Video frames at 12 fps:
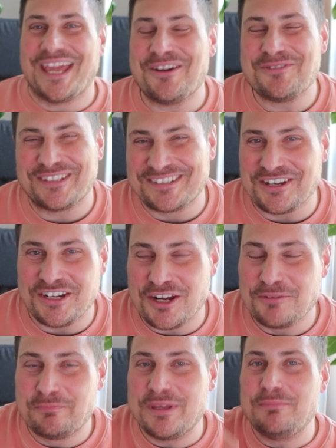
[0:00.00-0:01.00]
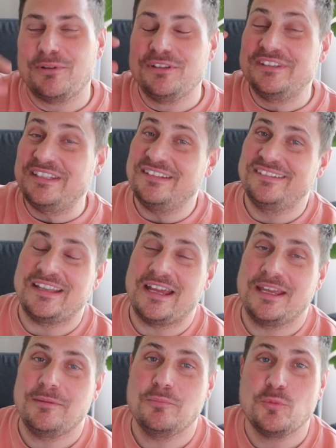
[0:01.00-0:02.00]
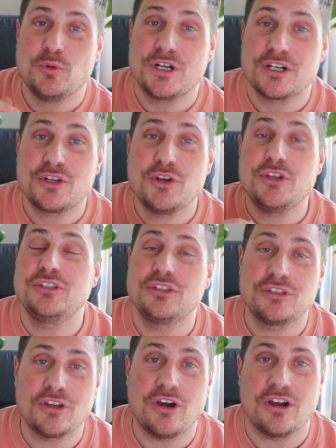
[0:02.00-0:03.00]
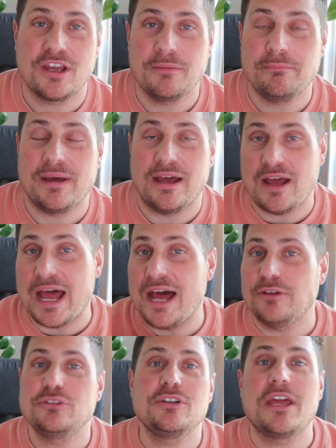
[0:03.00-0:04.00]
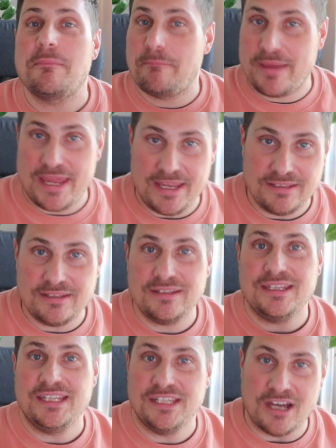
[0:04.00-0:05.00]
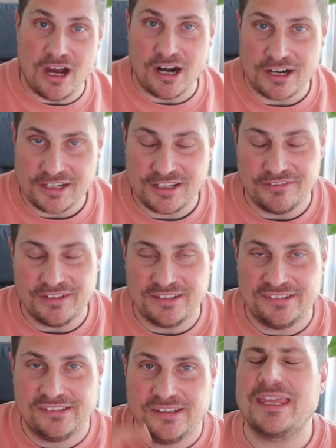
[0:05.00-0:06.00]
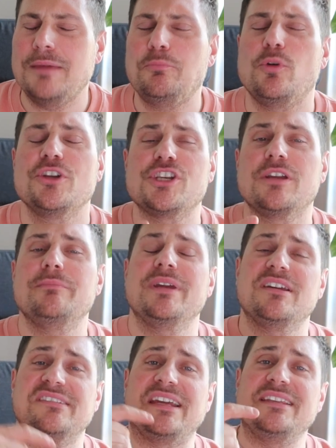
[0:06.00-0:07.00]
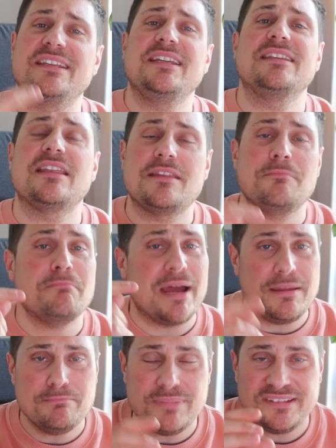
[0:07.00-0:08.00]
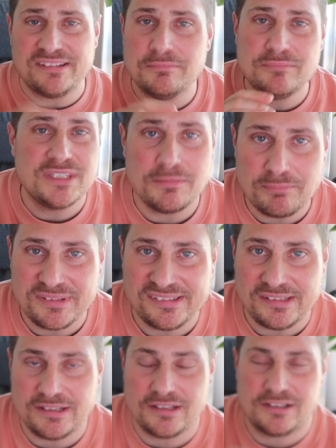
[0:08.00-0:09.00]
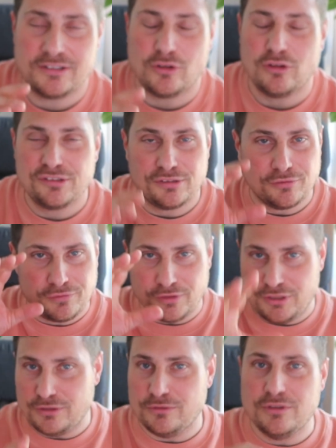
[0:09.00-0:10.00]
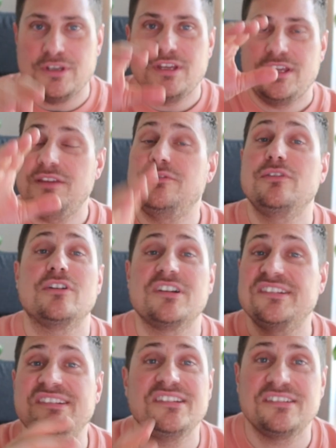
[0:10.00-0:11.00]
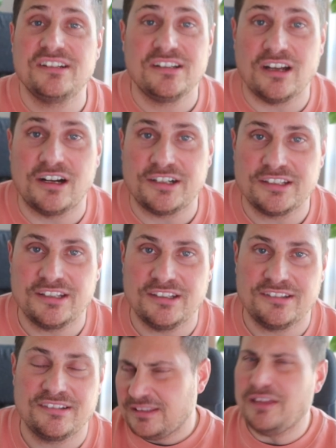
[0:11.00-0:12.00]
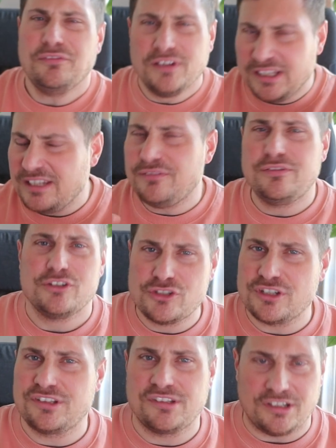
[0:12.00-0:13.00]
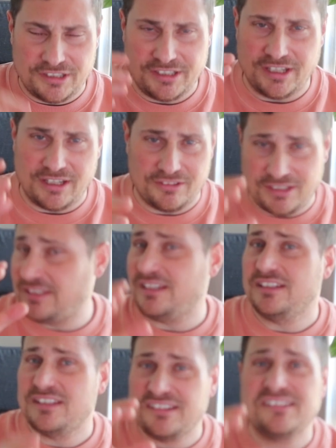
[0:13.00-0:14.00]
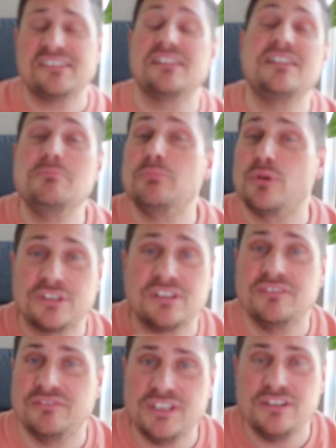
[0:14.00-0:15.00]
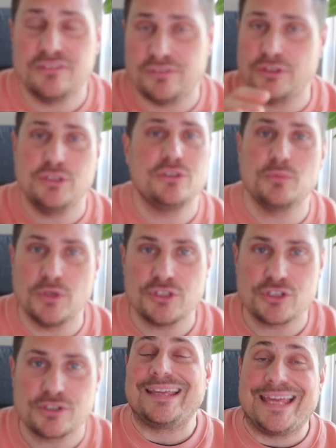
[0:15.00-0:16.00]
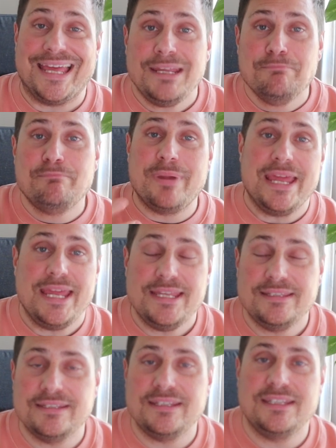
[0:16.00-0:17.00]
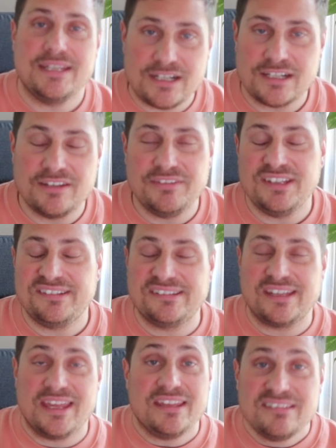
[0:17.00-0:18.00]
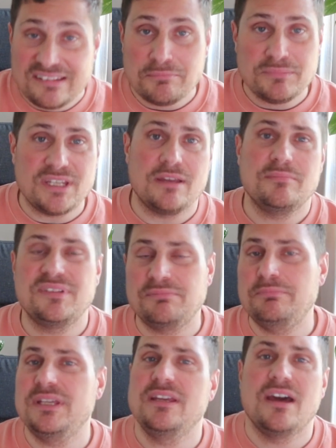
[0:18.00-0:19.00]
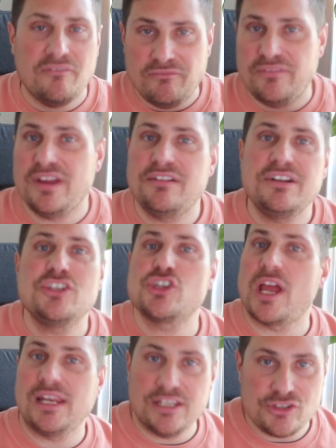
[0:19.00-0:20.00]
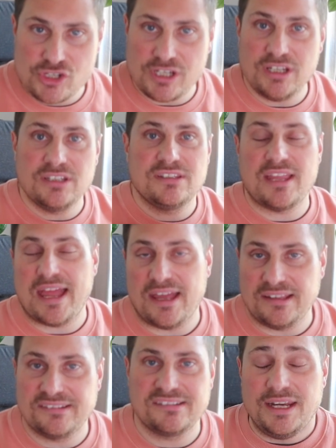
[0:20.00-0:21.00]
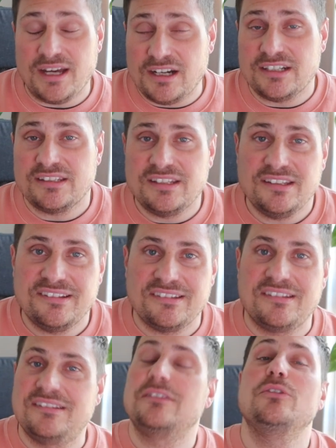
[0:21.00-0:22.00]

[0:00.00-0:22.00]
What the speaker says: Hey, what's going on, people? This time we're going to talk about how to get paid in ArchViz. Keep watching because I think that there might be some tips here also for you if you're a seasoned artist. Definitely if you're just starting out, I think this is an important video for you to watch. Getting paid in ArchViz can sometimes be a very challenging task, and artists